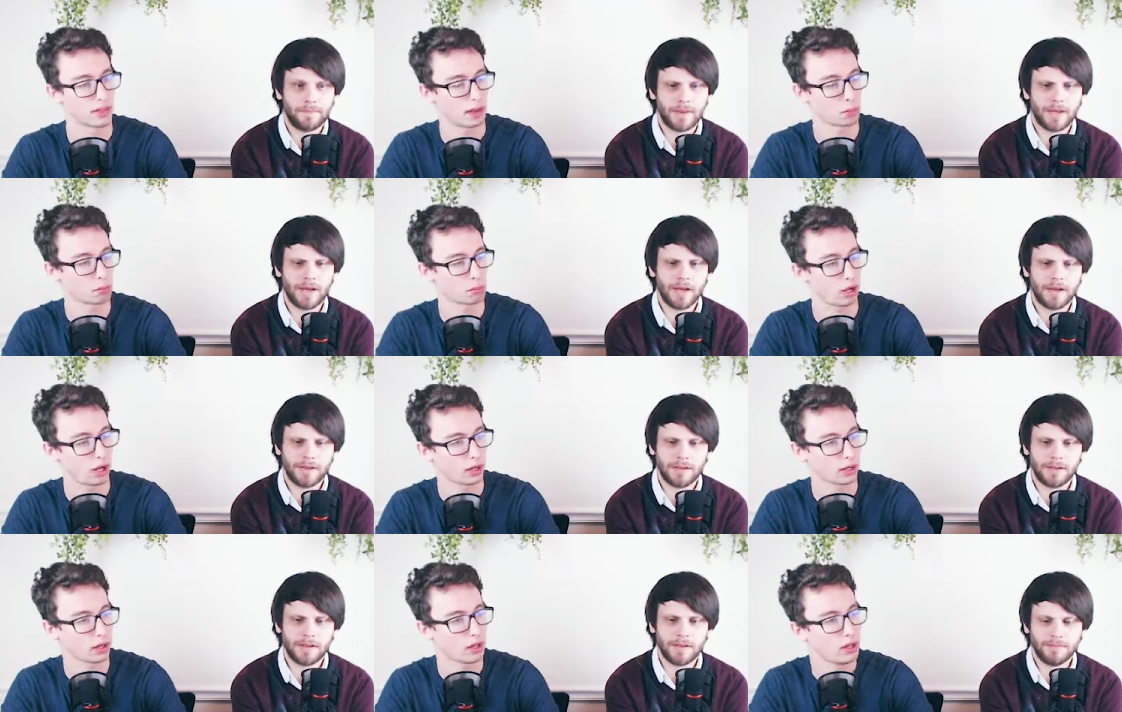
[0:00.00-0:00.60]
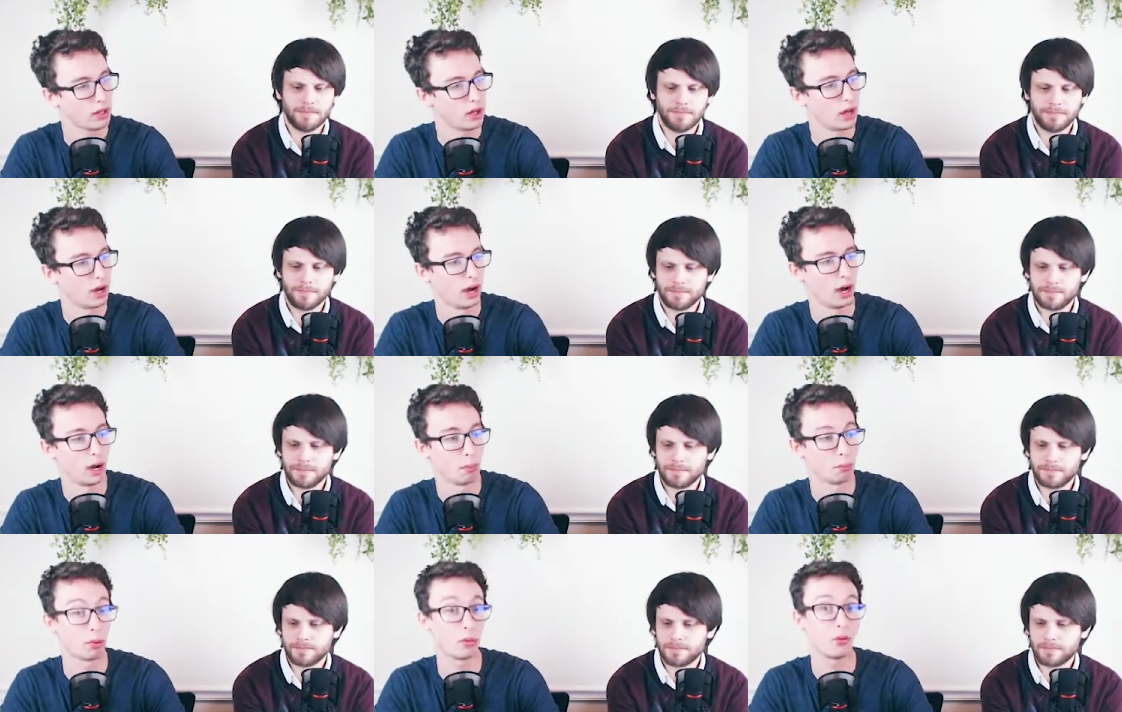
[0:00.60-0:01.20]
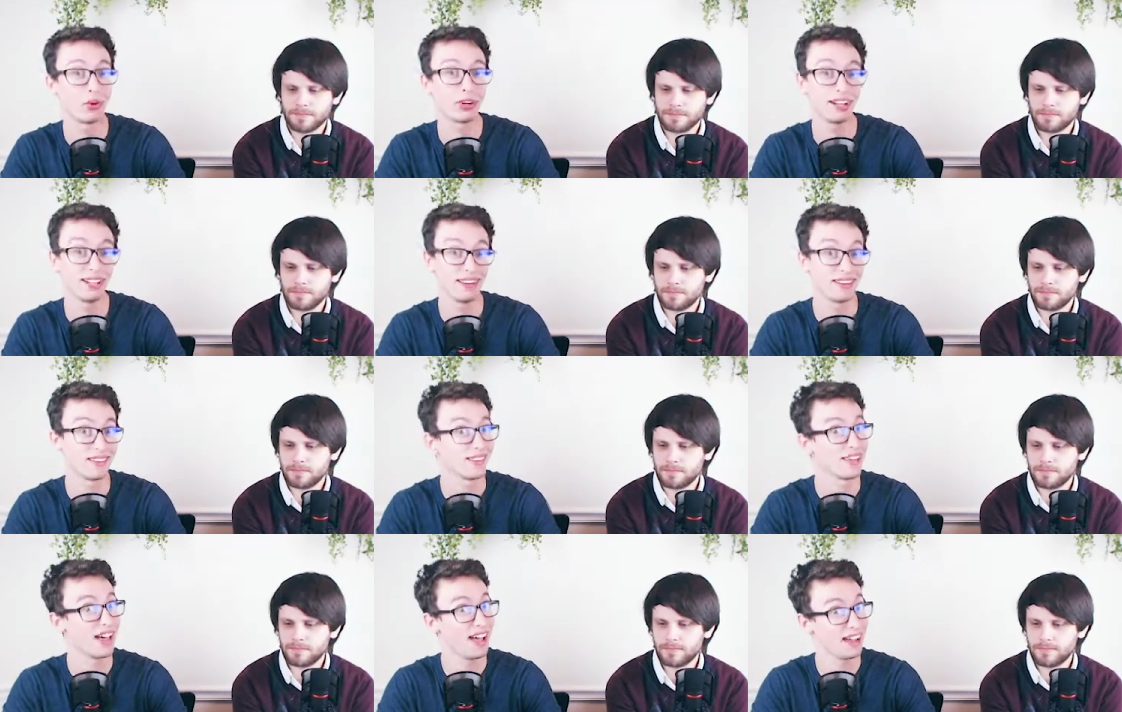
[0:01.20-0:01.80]
Speaker 1: than yeah, Pod. Yeah. Uh, but we'll get
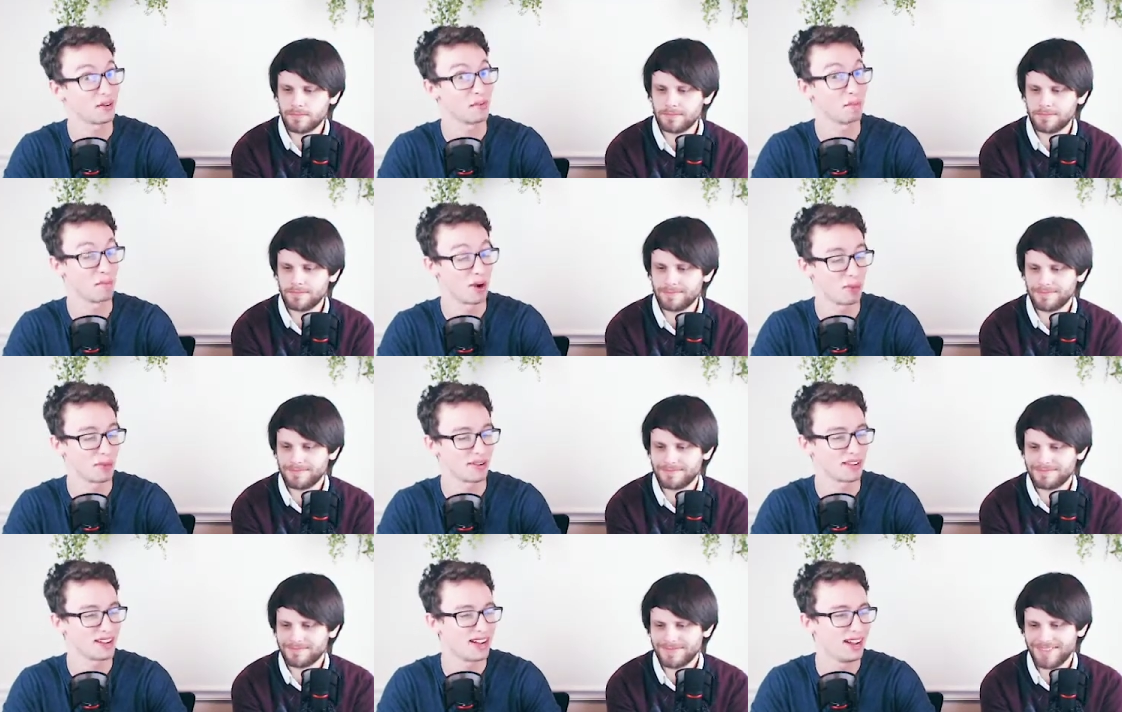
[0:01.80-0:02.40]
into that in a moment.